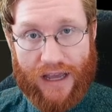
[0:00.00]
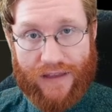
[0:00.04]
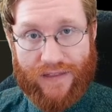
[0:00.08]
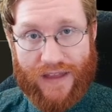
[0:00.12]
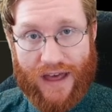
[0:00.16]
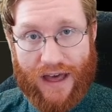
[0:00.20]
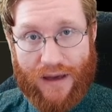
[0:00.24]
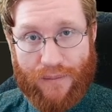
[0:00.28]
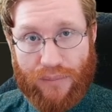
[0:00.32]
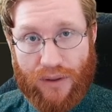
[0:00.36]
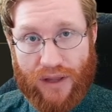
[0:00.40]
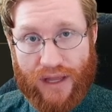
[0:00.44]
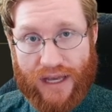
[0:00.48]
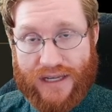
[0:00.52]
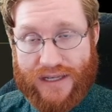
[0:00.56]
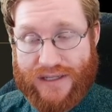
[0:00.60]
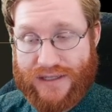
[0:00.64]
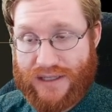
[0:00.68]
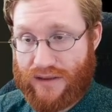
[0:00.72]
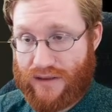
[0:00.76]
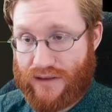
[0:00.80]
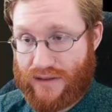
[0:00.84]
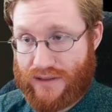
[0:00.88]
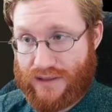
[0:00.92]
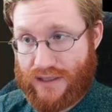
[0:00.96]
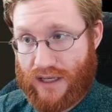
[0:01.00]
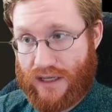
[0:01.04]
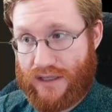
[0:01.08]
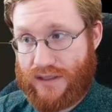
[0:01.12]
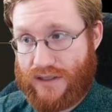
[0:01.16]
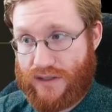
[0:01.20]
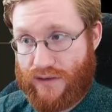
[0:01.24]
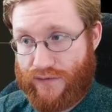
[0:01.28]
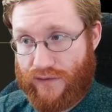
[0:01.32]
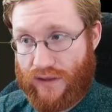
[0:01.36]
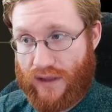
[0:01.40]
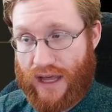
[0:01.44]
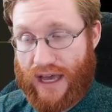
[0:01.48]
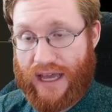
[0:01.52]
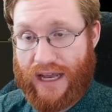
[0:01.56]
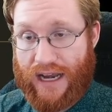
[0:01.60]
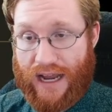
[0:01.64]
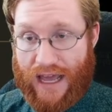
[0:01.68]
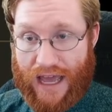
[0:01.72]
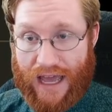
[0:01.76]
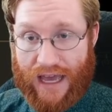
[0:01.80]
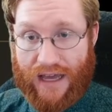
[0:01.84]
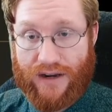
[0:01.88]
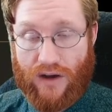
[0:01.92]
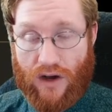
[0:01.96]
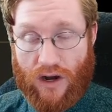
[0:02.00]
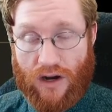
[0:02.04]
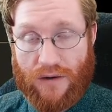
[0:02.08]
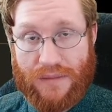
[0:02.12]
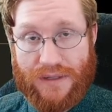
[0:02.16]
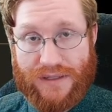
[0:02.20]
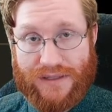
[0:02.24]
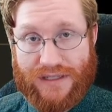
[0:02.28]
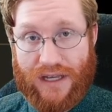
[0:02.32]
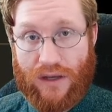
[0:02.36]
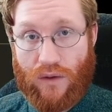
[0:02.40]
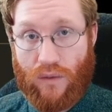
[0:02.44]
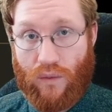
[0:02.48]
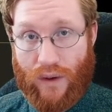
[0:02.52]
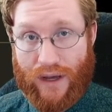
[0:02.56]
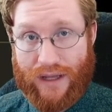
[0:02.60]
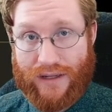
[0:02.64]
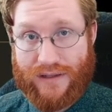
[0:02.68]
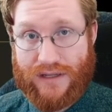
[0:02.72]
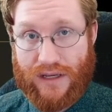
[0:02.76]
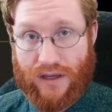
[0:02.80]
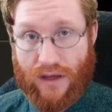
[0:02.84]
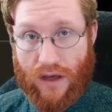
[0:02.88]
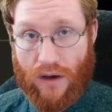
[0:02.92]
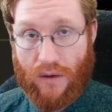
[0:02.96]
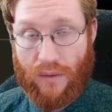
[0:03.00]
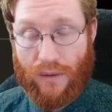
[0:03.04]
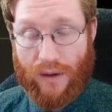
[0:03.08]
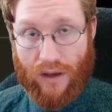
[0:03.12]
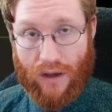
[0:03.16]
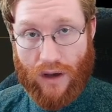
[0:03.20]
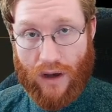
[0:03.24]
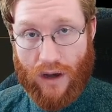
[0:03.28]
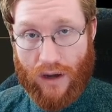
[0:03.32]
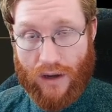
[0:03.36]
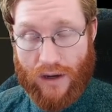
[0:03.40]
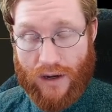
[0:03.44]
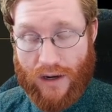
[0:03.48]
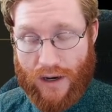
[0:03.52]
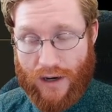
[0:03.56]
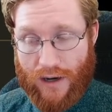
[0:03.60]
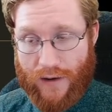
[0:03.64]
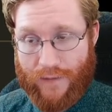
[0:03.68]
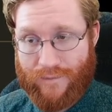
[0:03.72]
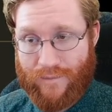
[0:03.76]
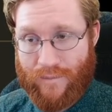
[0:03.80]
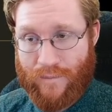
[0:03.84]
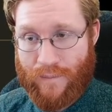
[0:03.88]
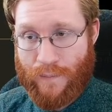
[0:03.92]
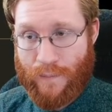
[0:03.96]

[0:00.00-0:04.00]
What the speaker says: in that place that the Sons of Light and Armazel went to go and conquer,